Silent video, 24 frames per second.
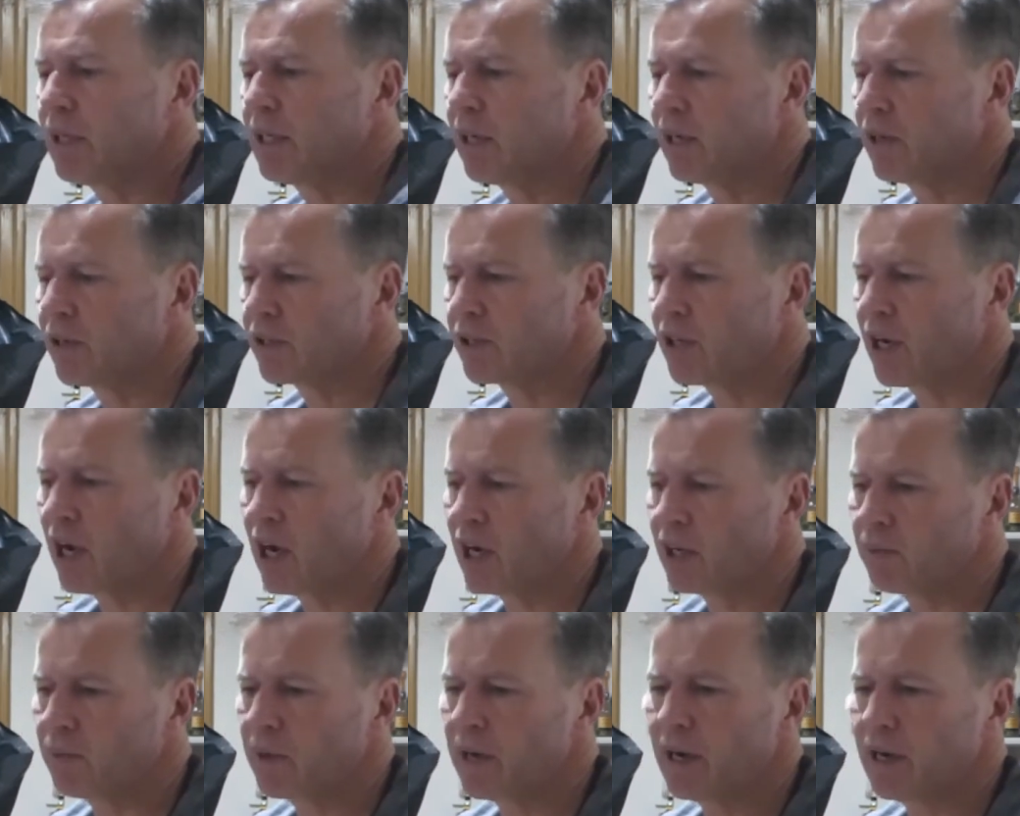not as
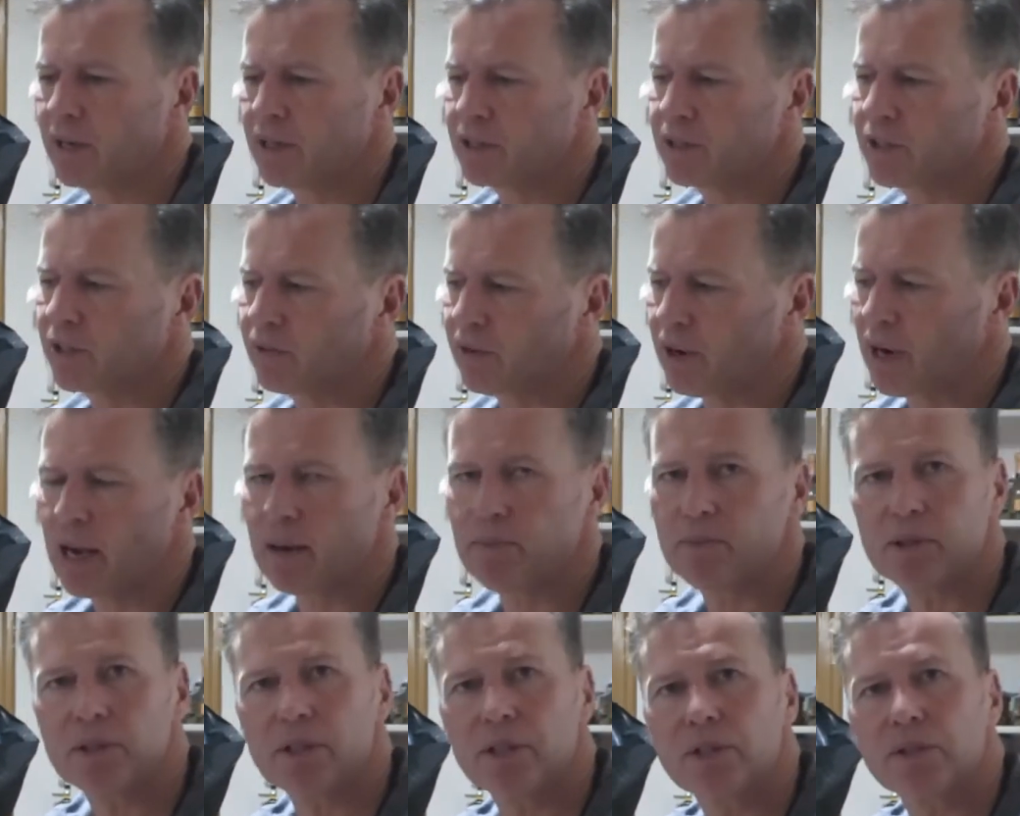hard wearing as the
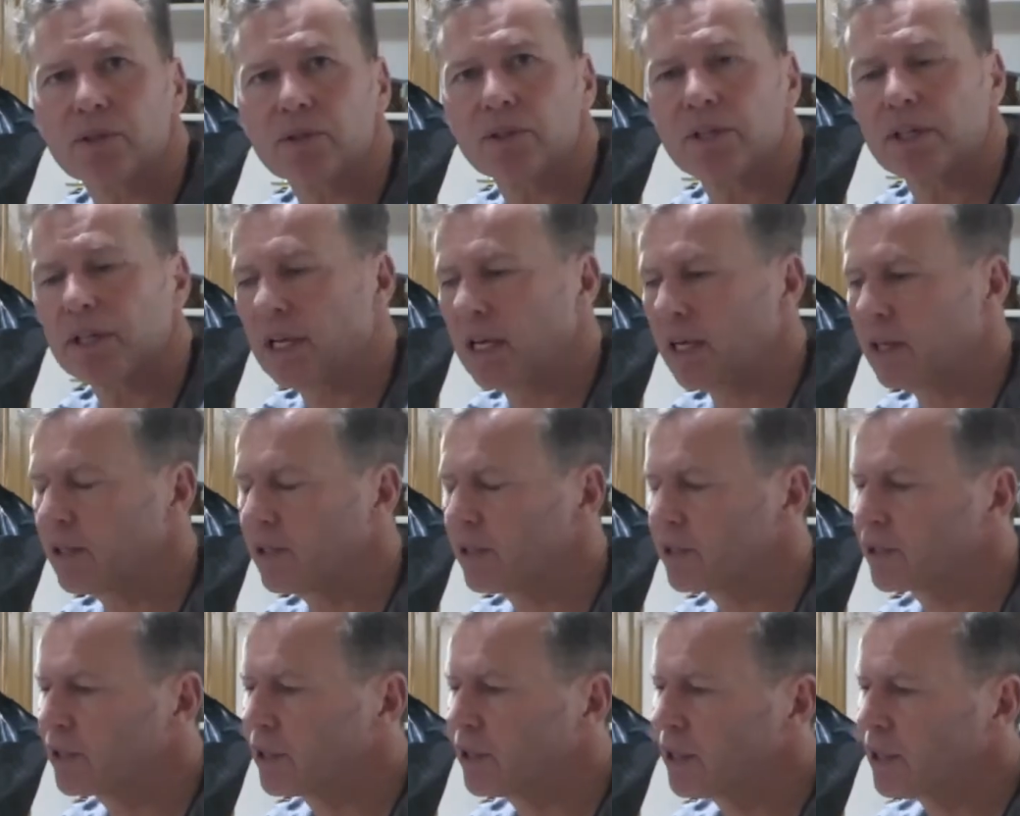crabbers or the
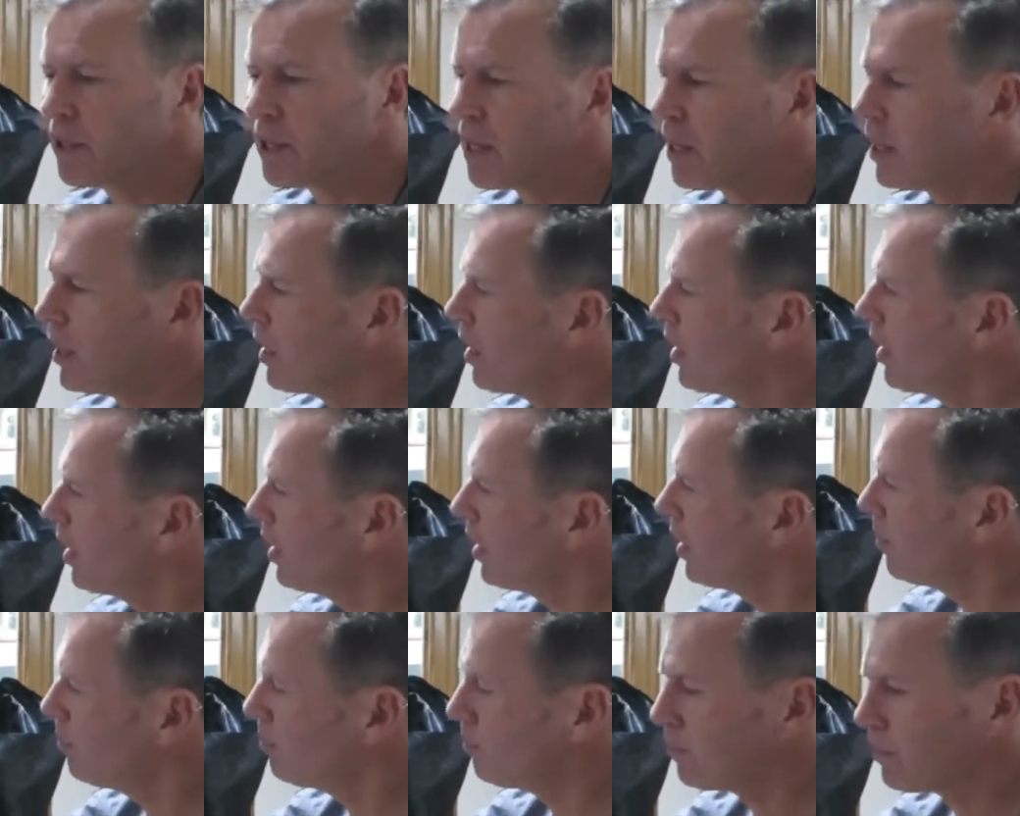nose,
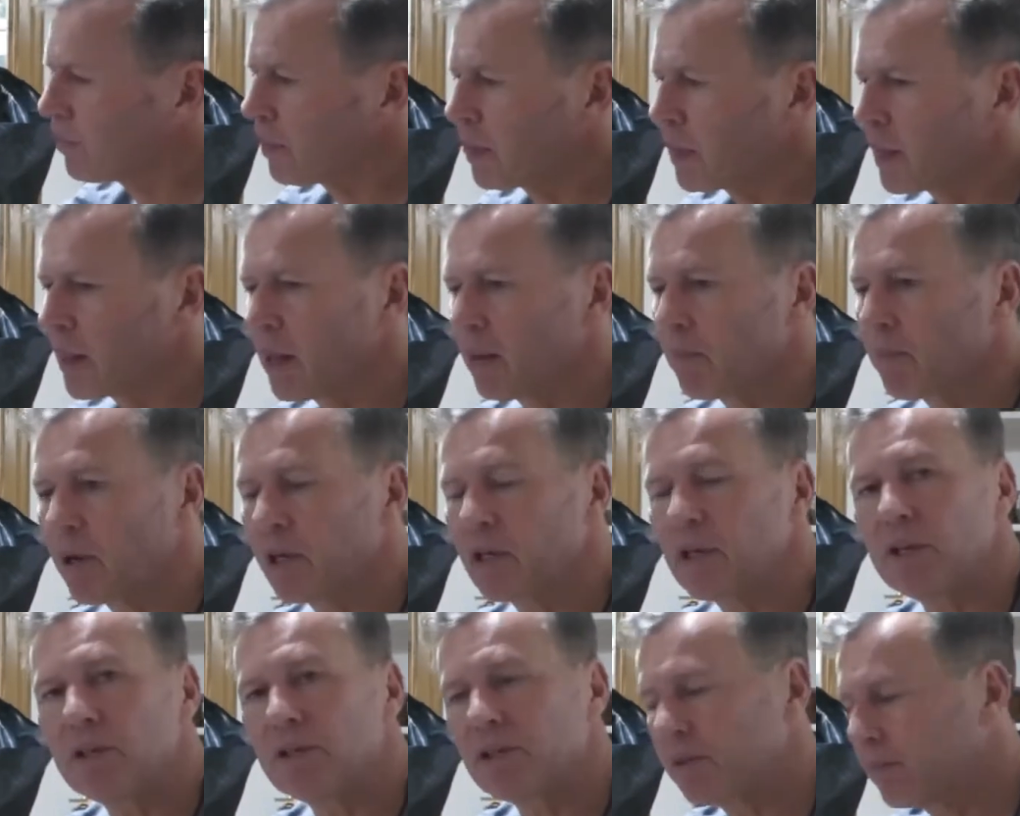but I use